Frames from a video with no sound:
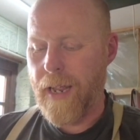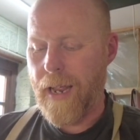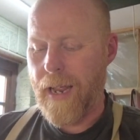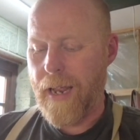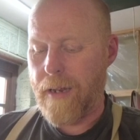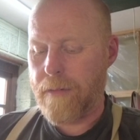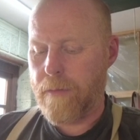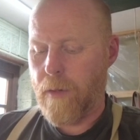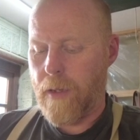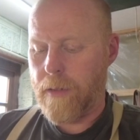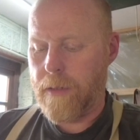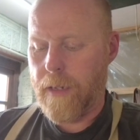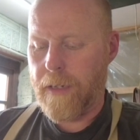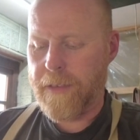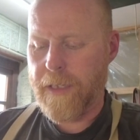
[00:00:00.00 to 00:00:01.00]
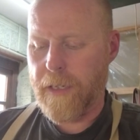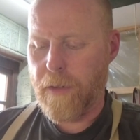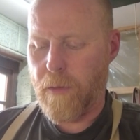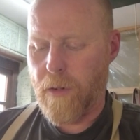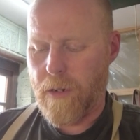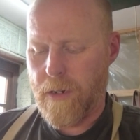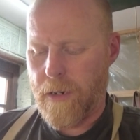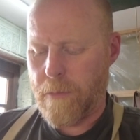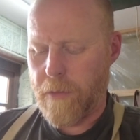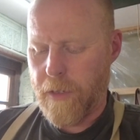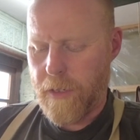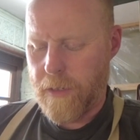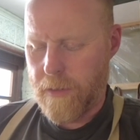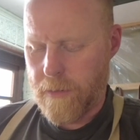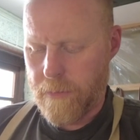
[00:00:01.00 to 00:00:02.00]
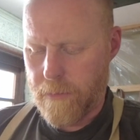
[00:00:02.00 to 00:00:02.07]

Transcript: Well, I tell you what, I'm going to